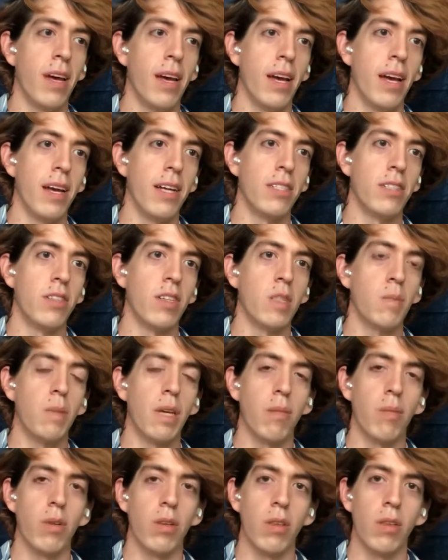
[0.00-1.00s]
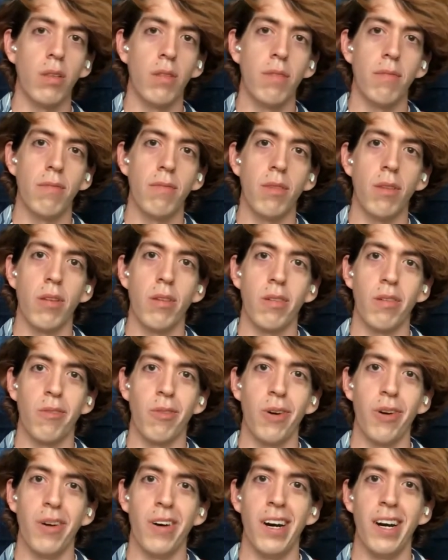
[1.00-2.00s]
and just be able
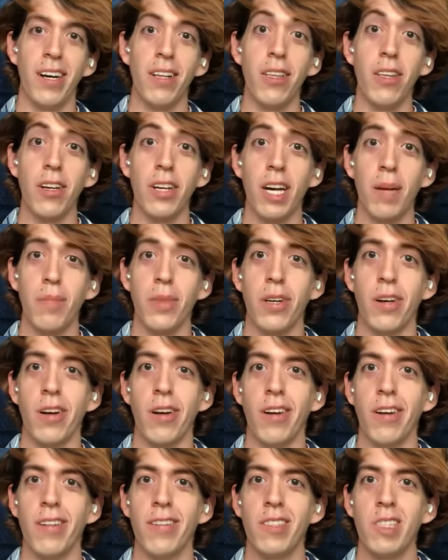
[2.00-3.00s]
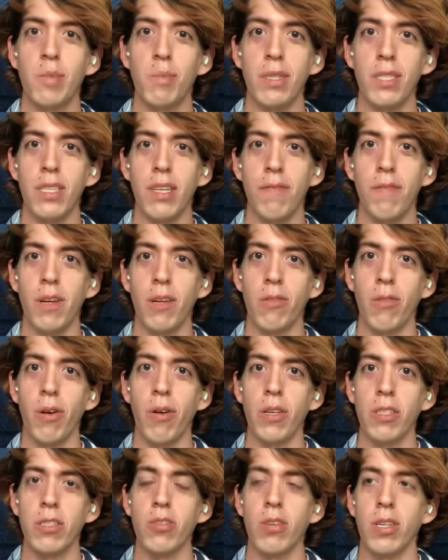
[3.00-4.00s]
to look up their specific
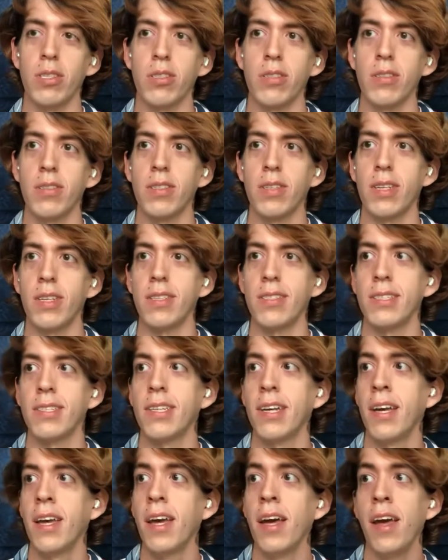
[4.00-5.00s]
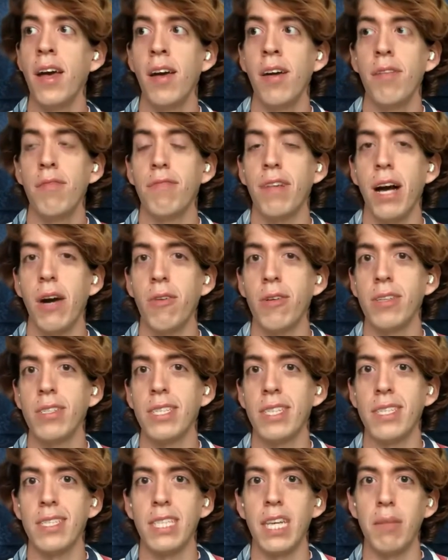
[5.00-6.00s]
growing structures, because flowers in
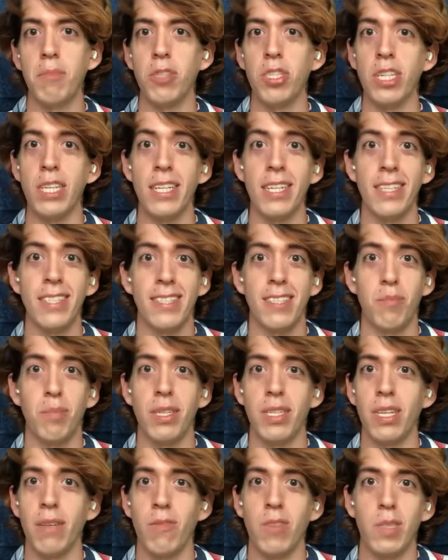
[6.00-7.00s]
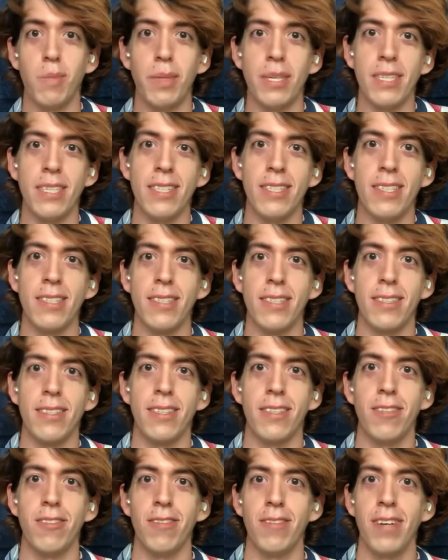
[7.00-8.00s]
the same genus but different species could
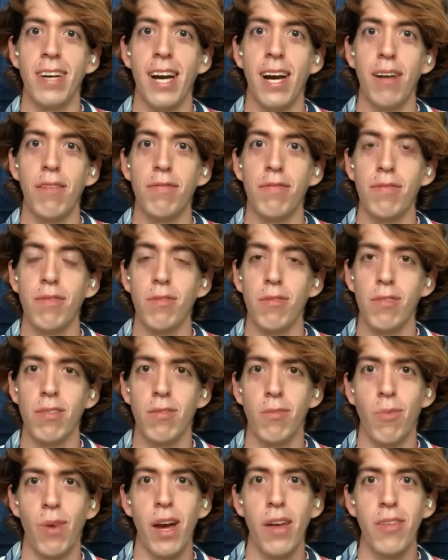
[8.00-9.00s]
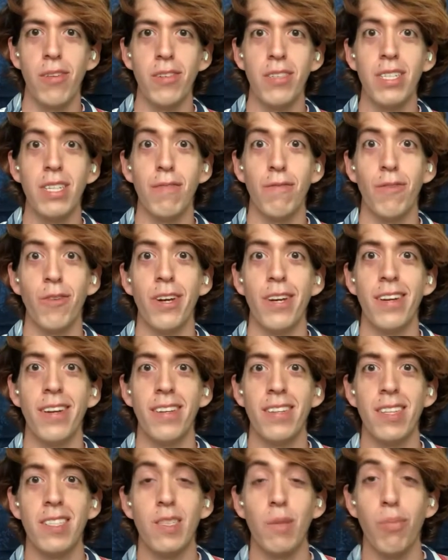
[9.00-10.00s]
still have rather different,
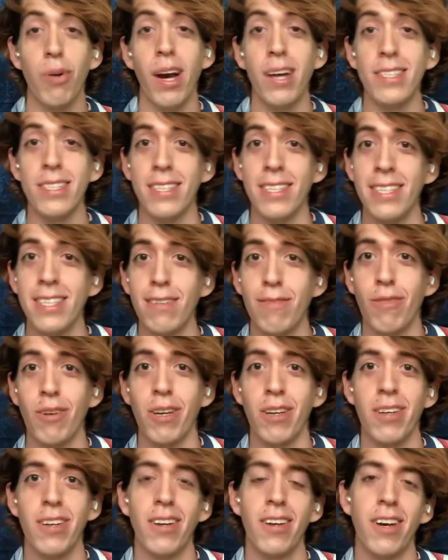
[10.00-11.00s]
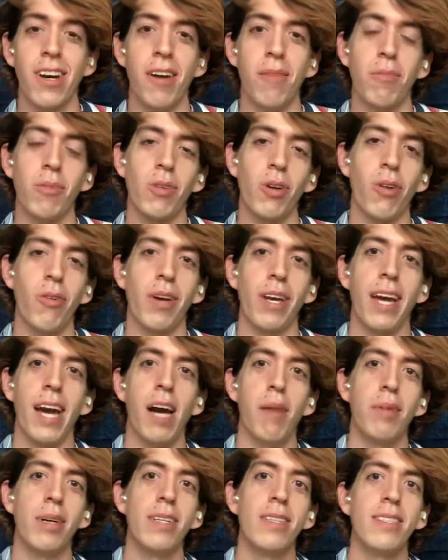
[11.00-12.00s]
surprisingly different growing
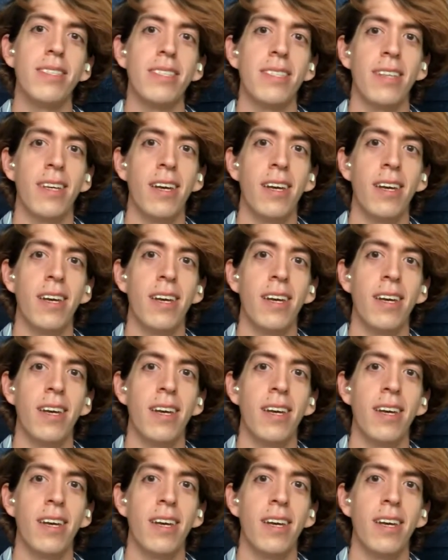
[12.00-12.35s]
habits,